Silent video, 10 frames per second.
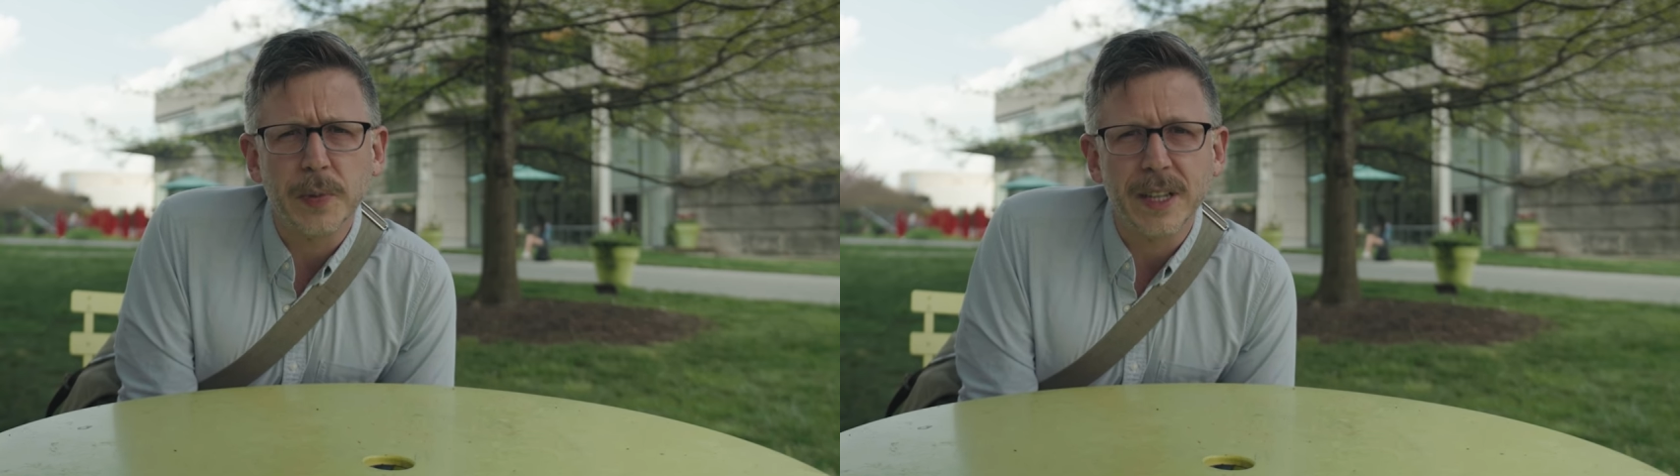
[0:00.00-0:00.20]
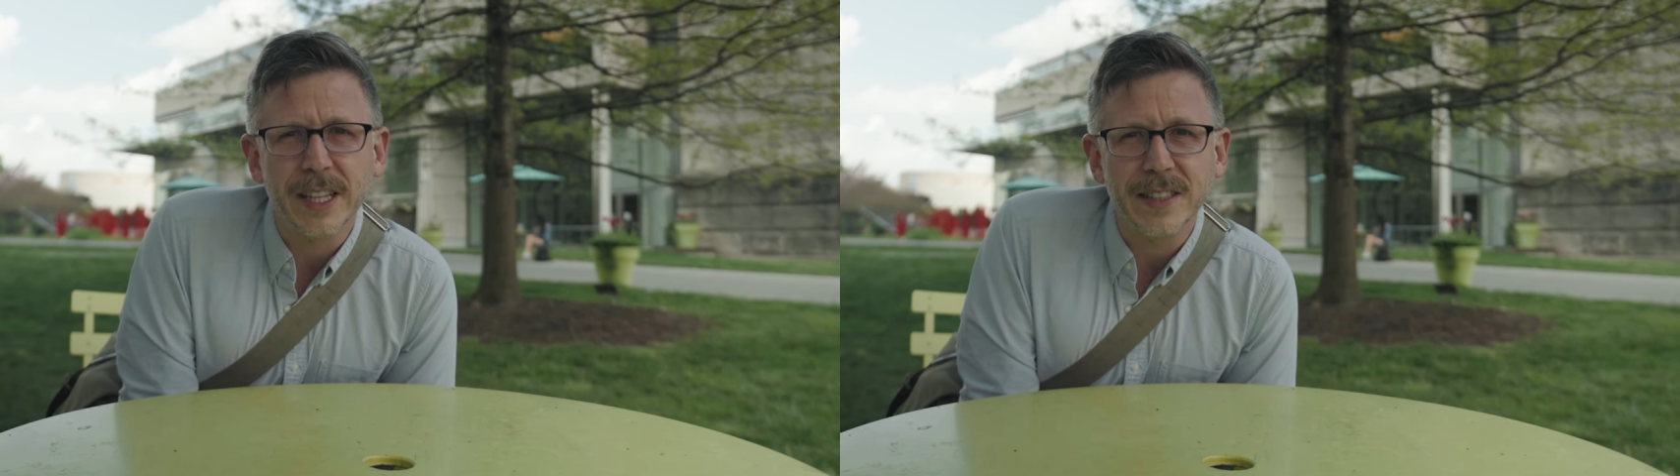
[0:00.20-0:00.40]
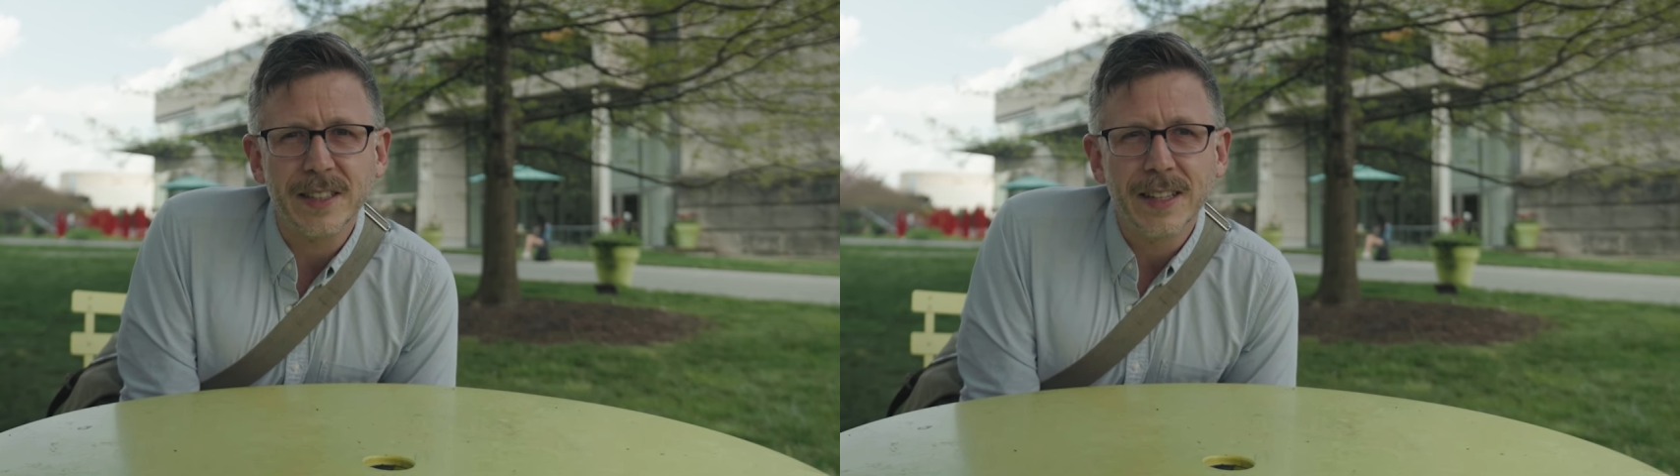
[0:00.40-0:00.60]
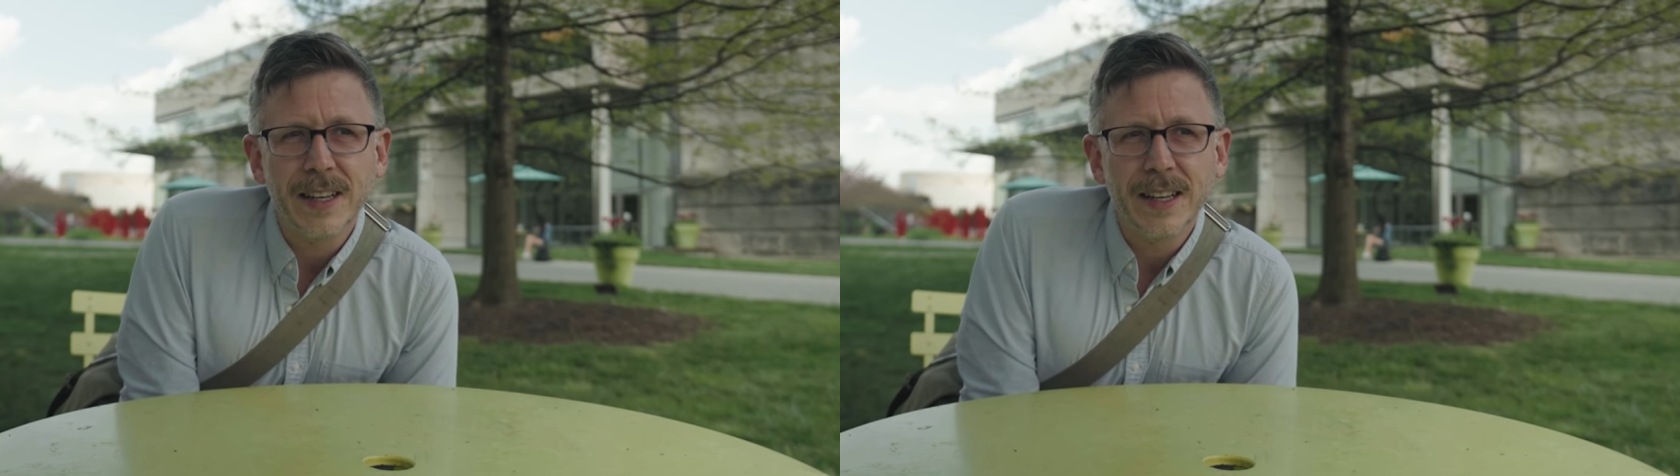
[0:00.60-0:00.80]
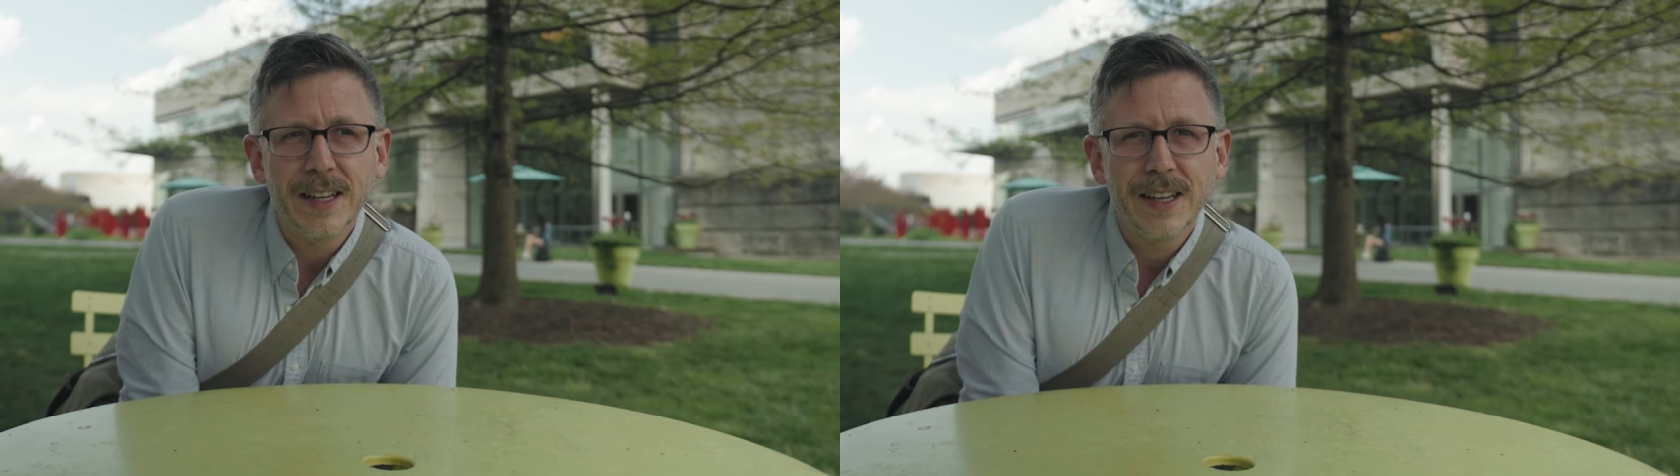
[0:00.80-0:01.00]
please,
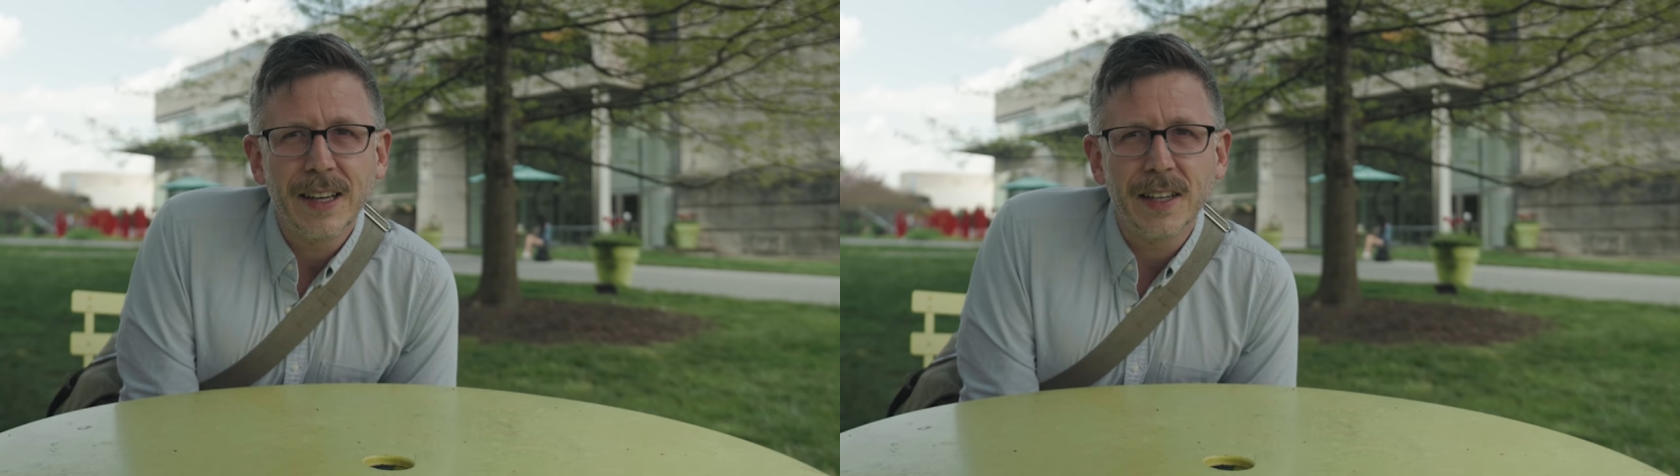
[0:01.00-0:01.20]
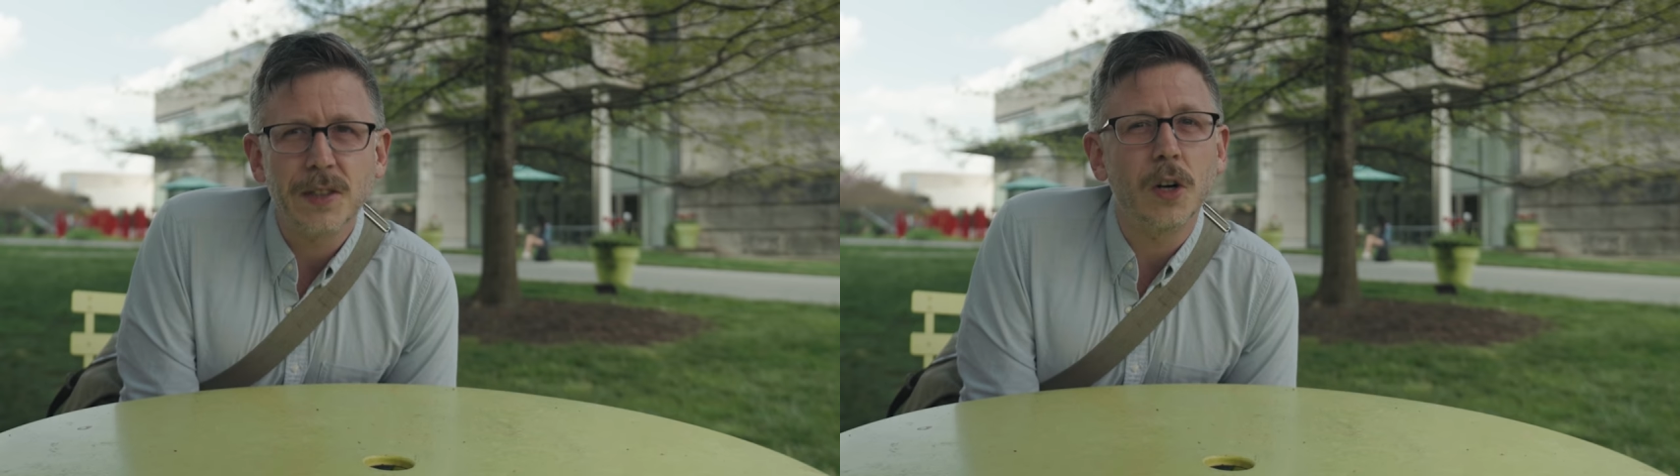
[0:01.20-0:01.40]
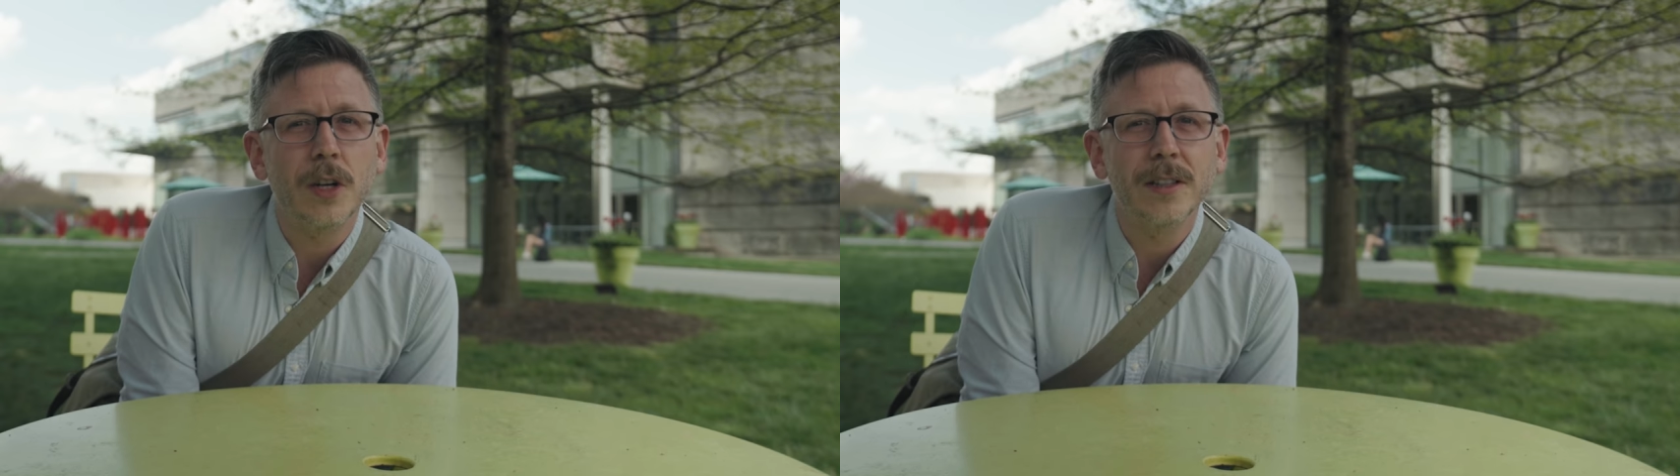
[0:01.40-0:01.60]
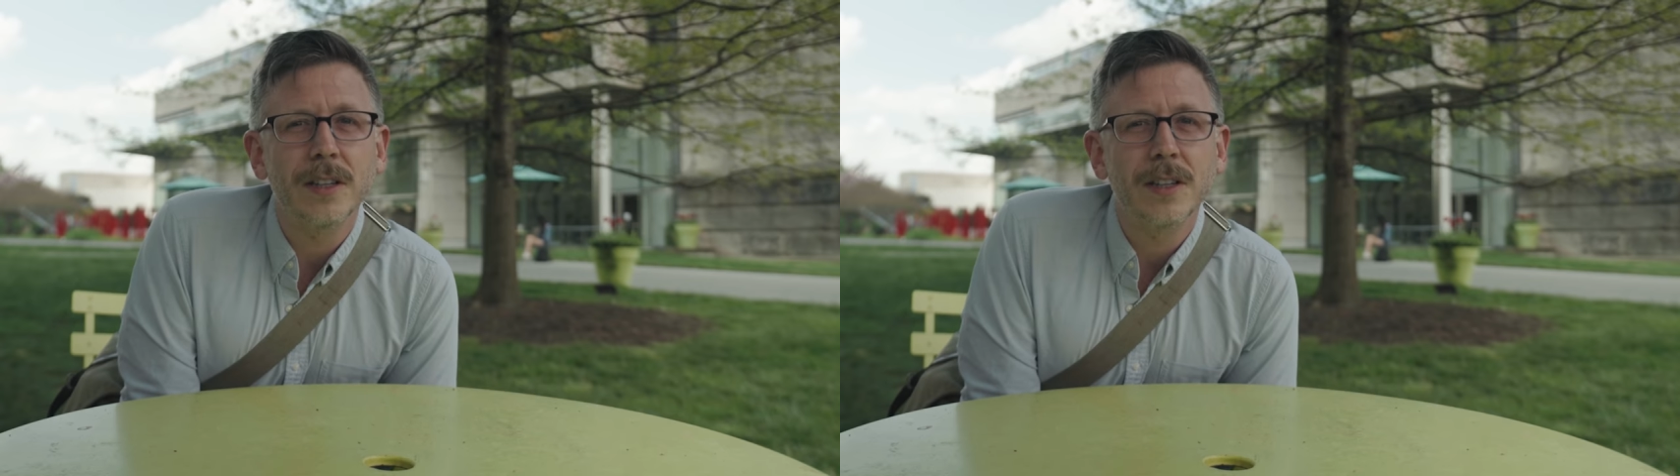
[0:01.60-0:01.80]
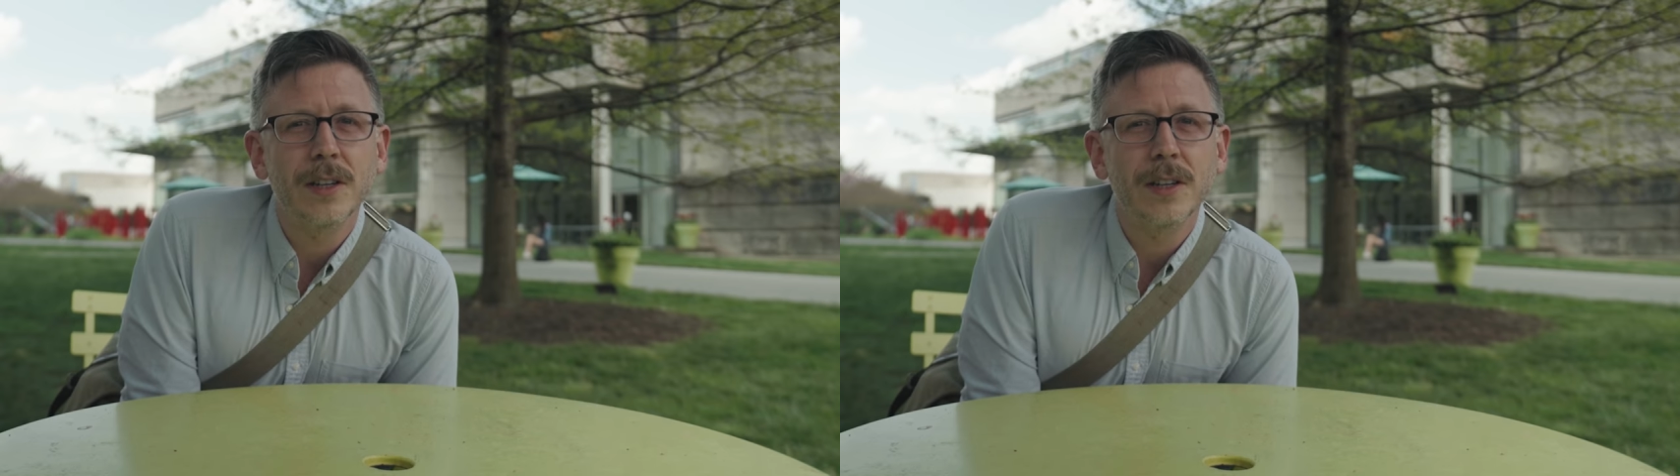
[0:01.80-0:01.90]
is called